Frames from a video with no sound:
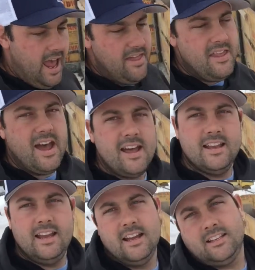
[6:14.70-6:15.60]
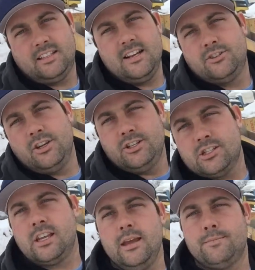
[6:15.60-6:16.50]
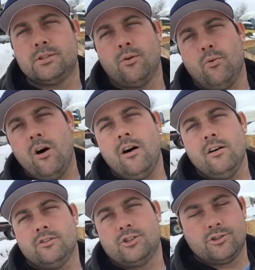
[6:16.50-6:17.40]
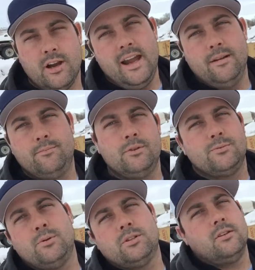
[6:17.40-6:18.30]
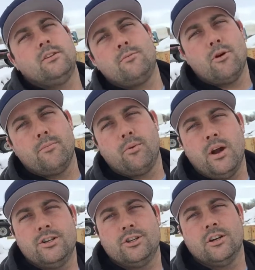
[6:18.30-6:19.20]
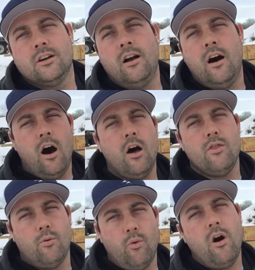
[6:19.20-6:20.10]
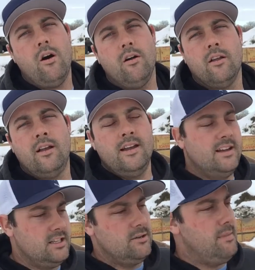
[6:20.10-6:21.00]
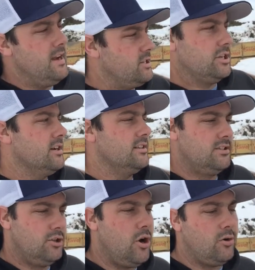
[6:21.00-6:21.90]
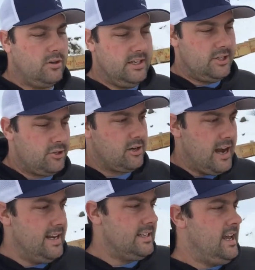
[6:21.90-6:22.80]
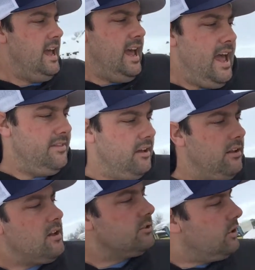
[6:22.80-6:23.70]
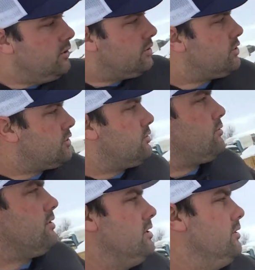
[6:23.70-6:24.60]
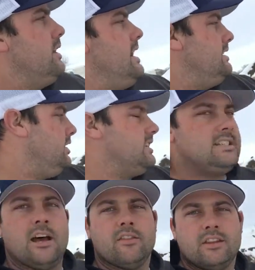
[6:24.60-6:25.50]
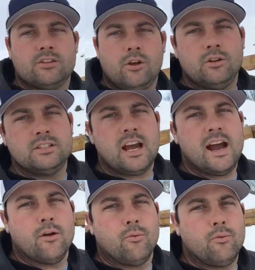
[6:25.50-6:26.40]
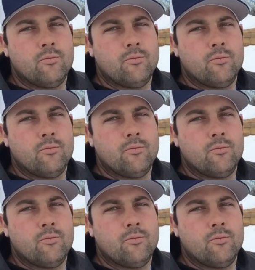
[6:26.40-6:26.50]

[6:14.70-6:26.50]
And that essentially just keeps the wall straight. Just puts a little more pressure on the wall to make sure it's totally straight. And they'll also screw, as you can tell, this whole entire